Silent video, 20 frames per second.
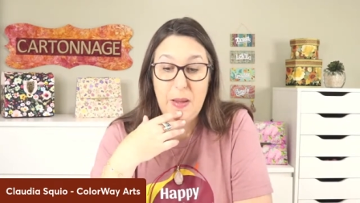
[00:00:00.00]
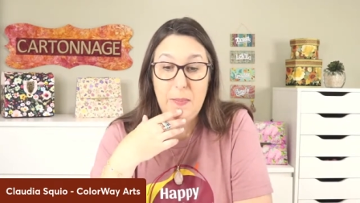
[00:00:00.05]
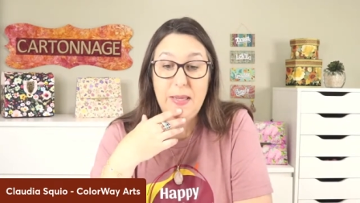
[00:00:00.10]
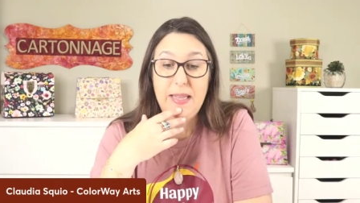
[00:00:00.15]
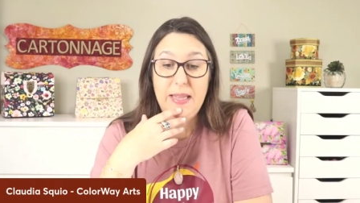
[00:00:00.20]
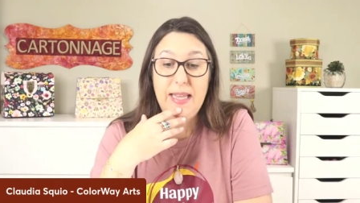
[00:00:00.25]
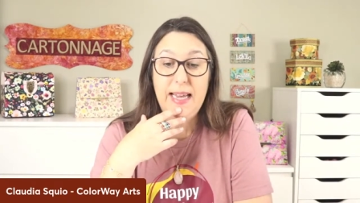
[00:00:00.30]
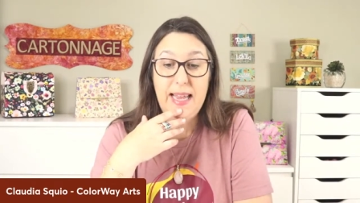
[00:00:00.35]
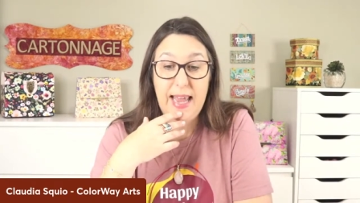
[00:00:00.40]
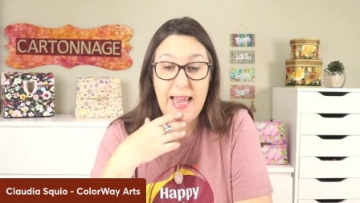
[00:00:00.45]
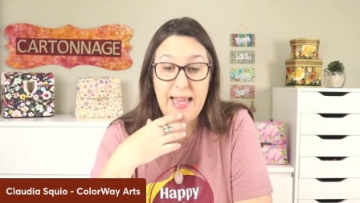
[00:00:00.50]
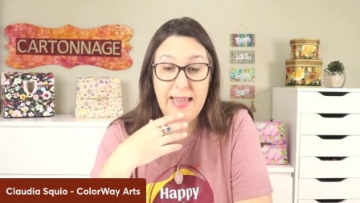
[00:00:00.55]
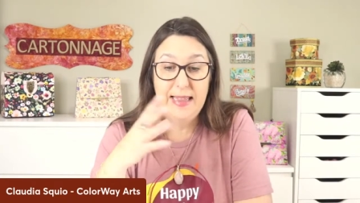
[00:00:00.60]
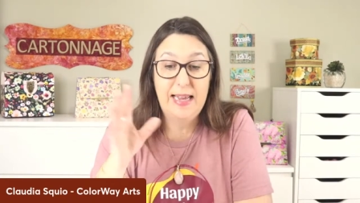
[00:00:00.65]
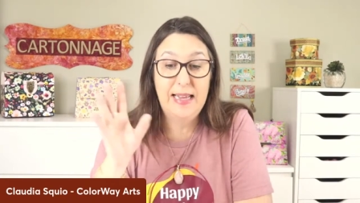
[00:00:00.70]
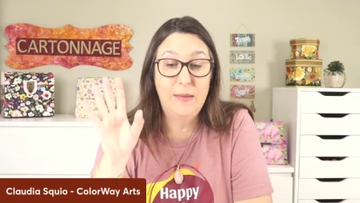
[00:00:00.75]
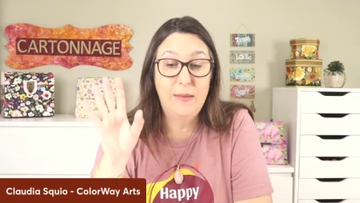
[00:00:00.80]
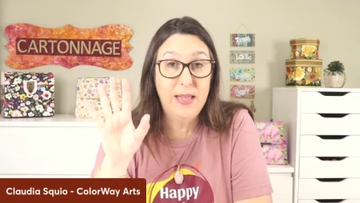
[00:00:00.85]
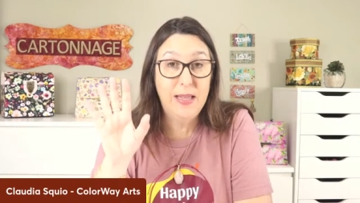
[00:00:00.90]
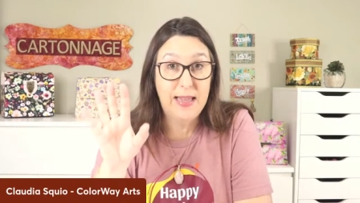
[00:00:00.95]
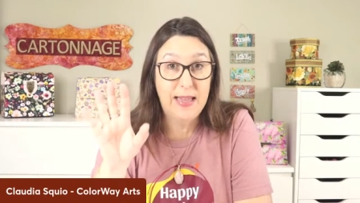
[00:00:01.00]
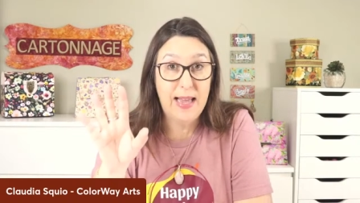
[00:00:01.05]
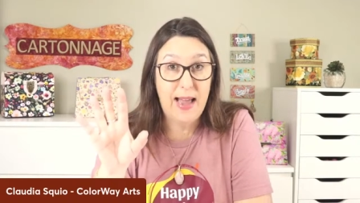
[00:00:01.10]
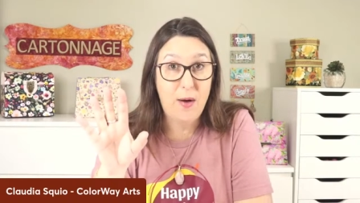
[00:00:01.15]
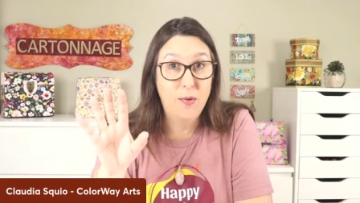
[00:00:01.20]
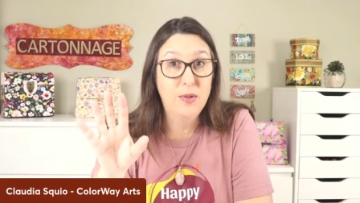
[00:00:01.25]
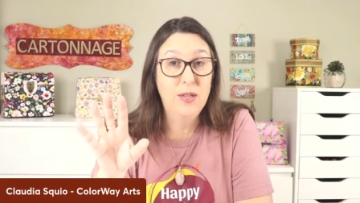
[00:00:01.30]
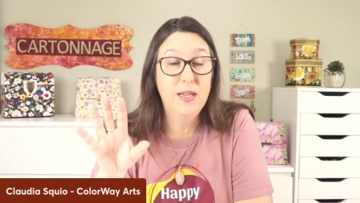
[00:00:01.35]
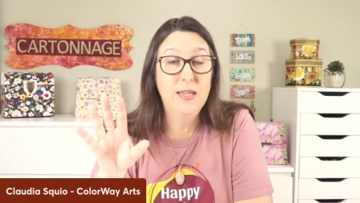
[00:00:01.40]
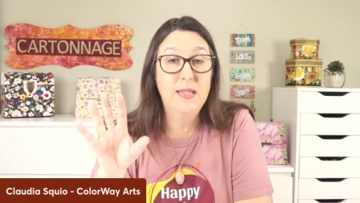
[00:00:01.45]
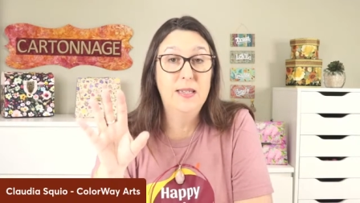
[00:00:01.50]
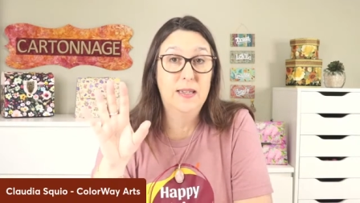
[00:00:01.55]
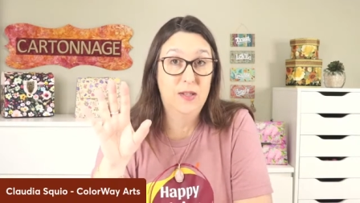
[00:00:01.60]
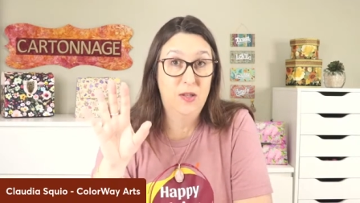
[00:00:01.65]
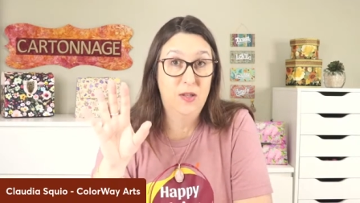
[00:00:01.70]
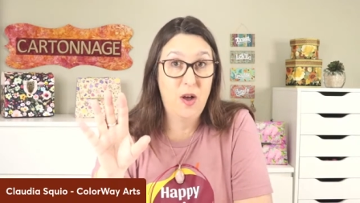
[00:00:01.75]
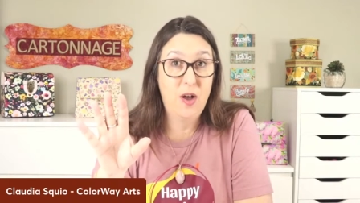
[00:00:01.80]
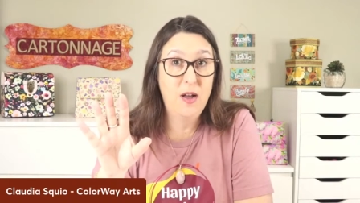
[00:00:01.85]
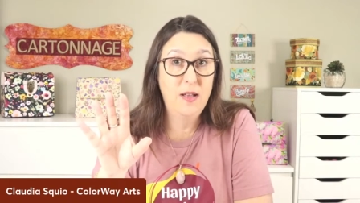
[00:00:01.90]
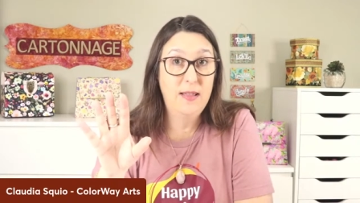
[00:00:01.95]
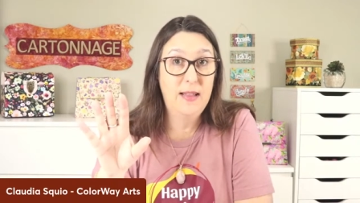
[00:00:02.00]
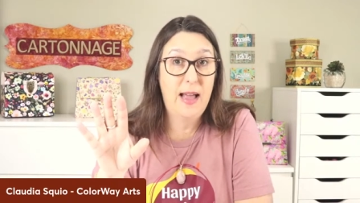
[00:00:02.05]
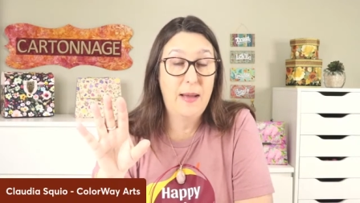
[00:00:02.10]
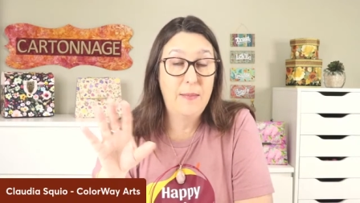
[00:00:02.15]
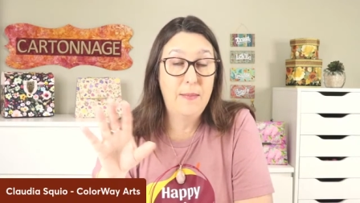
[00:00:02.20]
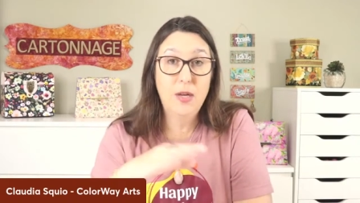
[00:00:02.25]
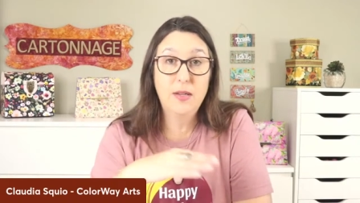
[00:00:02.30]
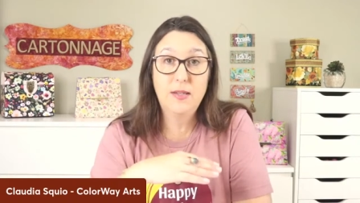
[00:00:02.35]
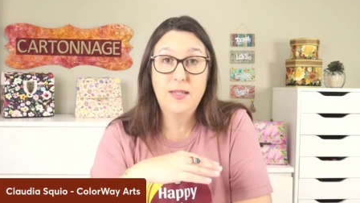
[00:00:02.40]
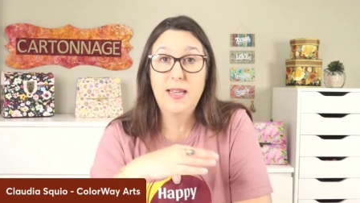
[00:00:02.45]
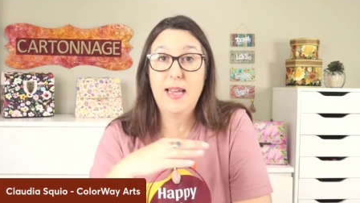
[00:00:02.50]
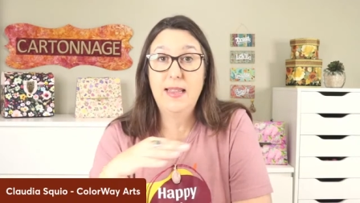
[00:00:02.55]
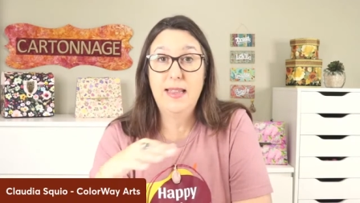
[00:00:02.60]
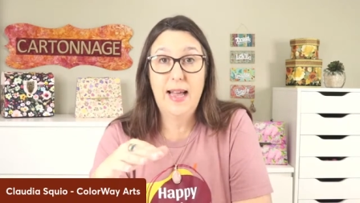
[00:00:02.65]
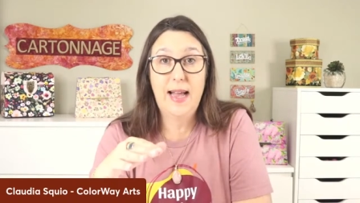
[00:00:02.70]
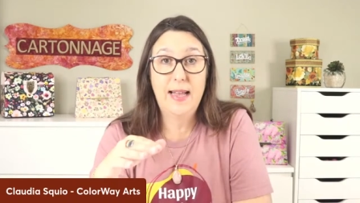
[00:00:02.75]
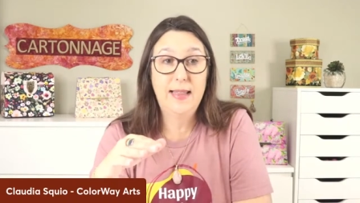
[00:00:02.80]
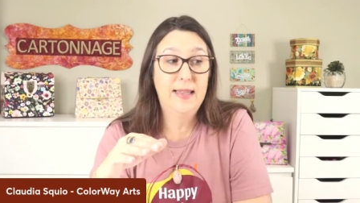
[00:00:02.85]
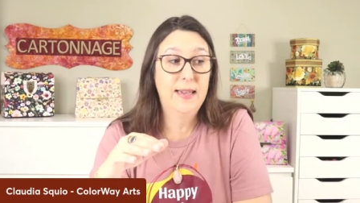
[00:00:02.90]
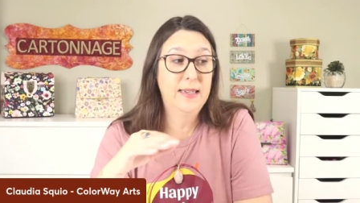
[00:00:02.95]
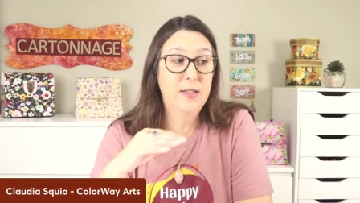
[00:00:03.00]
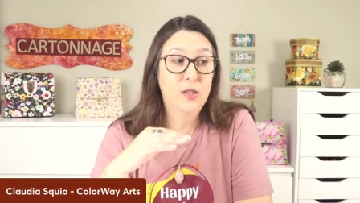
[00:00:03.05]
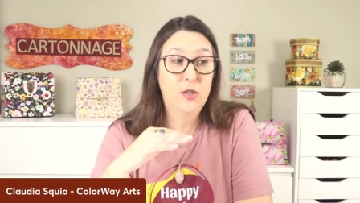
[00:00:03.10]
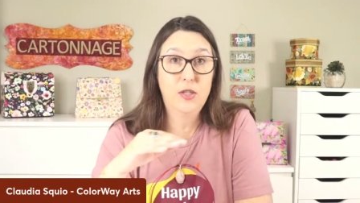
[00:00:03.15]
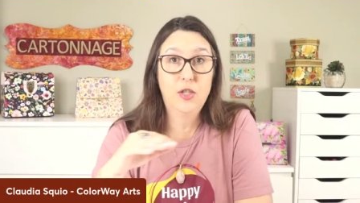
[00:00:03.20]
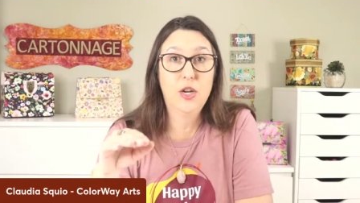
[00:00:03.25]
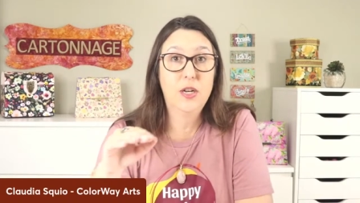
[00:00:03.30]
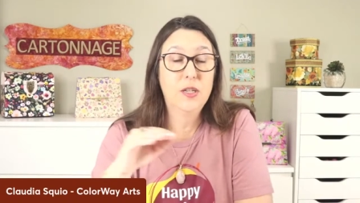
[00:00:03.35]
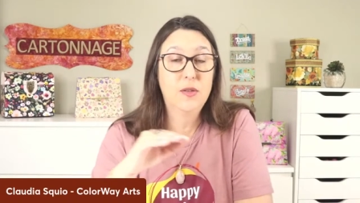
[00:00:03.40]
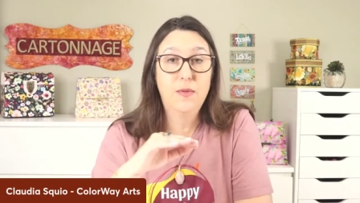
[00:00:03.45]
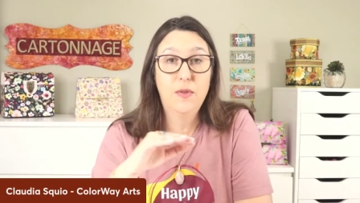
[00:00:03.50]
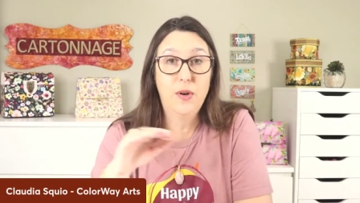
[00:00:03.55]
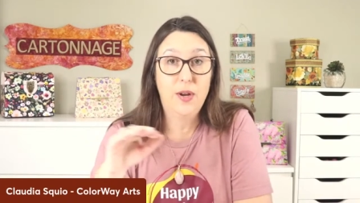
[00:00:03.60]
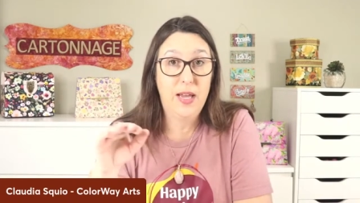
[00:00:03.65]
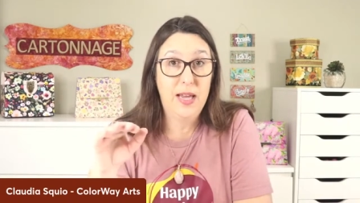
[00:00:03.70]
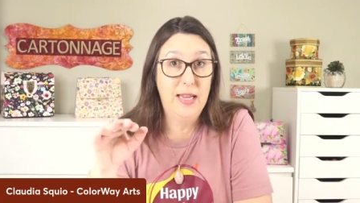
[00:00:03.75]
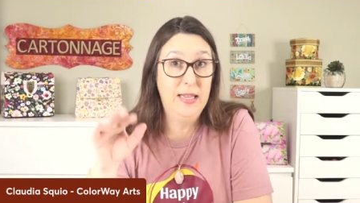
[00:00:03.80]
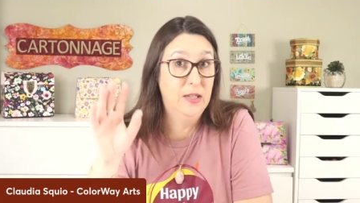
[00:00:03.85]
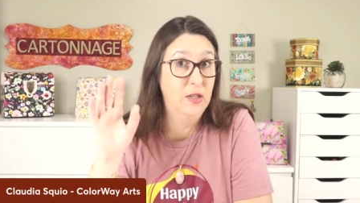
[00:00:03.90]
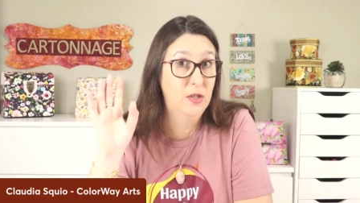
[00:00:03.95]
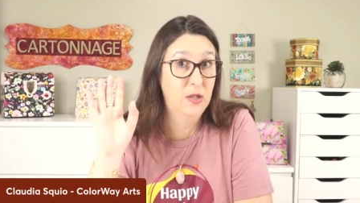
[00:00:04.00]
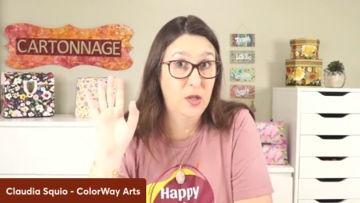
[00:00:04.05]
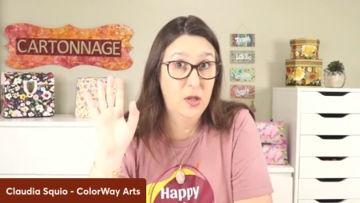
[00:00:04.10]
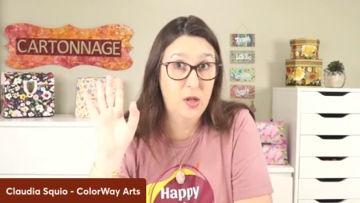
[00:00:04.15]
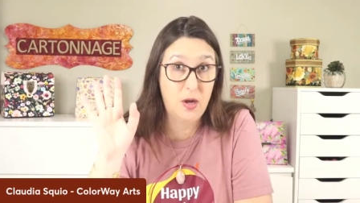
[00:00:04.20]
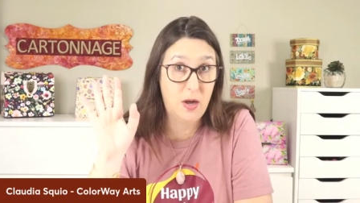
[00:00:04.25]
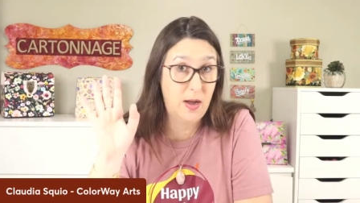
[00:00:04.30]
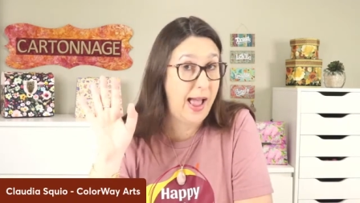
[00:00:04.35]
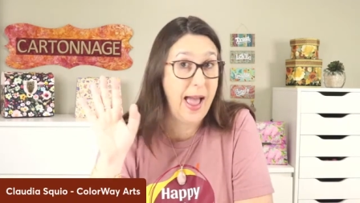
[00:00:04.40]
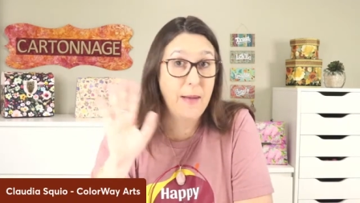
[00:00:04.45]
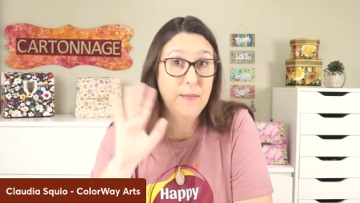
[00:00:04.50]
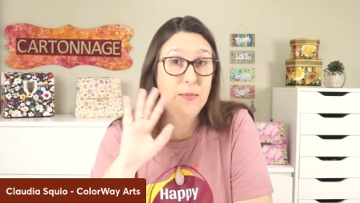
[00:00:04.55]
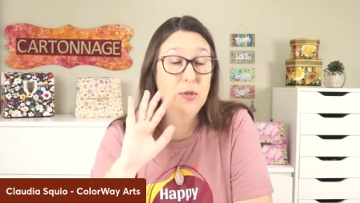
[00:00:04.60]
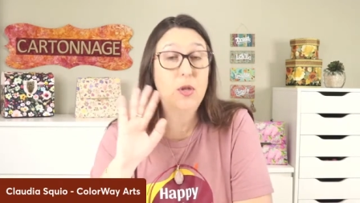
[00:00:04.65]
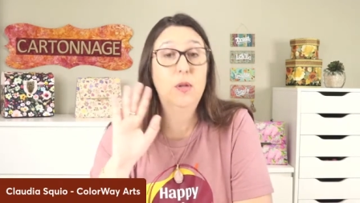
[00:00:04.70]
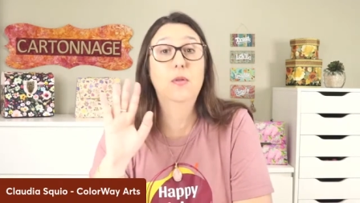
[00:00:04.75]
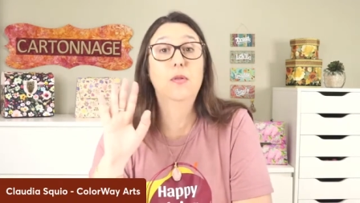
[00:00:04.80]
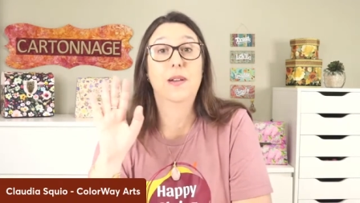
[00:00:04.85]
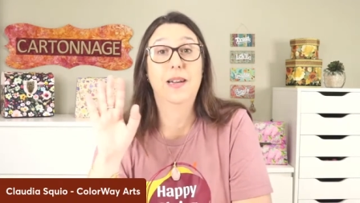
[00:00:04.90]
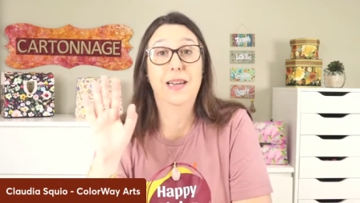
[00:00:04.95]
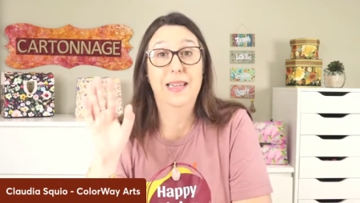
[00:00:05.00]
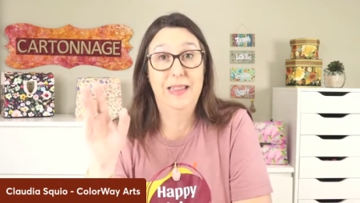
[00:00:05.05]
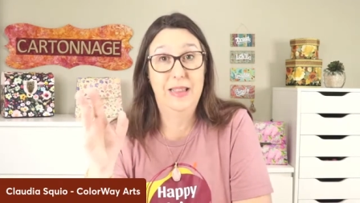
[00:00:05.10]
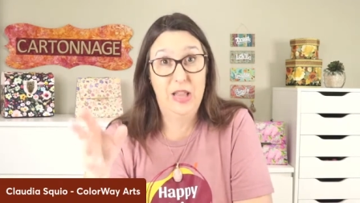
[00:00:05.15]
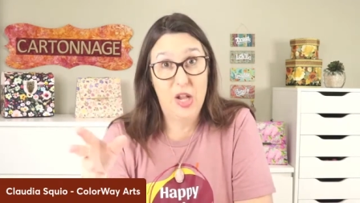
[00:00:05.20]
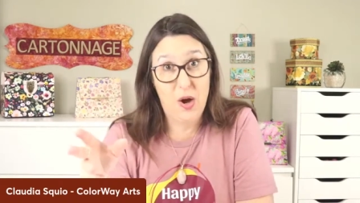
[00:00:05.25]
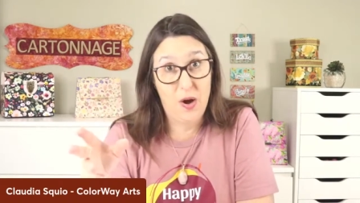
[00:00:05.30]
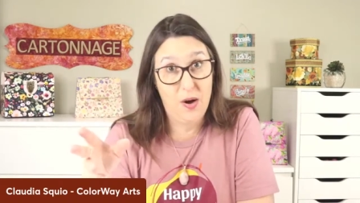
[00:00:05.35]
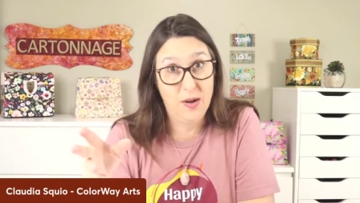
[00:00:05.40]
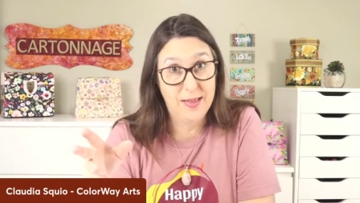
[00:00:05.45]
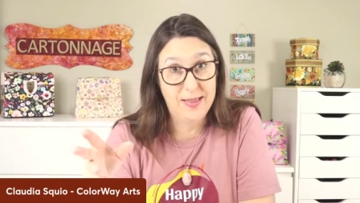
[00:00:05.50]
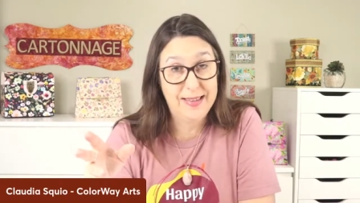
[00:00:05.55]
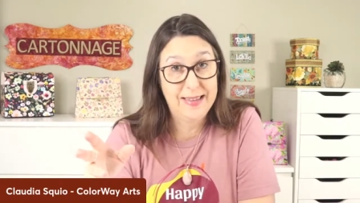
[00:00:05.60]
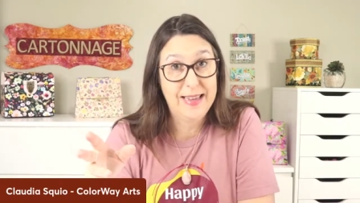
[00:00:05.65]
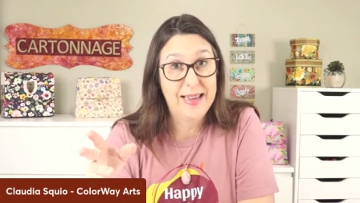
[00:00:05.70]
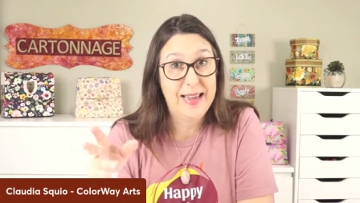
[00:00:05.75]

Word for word: but again let me tell you this is not i'm not saying that it is just for kids no, absolutely not